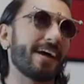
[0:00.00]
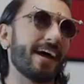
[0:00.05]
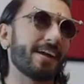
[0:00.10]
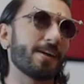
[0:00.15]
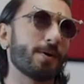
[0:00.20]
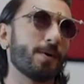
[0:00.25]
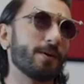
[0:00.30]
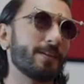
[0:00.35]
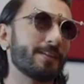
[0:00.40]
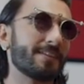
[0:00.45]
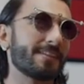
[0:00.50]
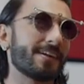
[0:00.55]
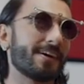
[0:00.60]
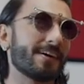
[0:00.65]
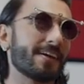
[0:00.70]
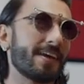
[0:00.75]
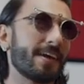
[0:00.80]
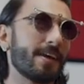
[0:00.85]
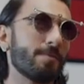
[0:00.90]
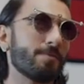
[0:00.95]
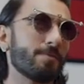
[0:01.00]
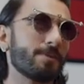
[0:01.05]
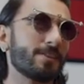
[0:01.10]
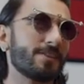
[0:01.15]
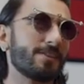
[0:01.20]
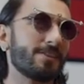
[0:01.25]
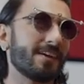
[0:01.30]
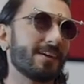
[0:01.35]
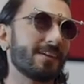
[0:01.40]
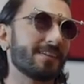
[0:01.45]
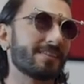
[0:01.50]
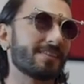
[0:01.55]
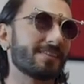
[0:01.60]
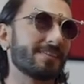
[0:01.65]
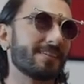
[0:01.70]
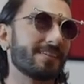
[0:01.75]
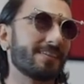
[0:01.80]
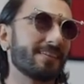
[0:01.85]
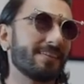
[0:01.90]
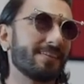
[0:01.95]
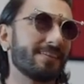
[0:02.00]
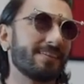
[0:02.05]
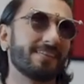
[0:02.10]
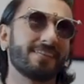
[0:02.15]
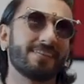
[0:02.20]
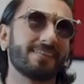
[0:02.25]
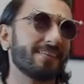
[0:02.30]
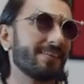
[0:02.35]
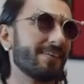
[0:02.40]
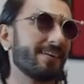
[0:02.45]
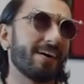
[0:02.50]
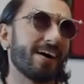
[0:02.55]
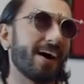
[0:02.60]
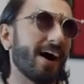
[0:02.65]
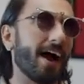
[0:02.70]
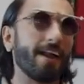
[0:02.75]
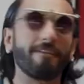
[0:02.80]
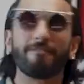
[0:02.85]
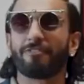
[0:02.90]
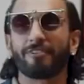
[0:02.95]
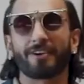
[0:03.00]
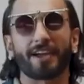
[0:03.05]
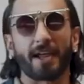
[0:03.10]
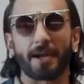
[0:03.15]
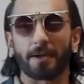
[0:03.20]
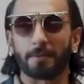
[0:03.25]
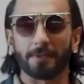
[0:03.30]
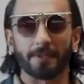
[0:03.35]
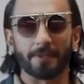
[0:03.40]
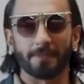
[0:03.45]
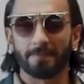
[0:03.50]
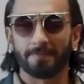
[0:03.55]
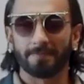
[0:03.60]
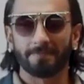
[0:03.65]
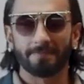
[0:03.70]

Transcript: that All-Star game was just unforgettable.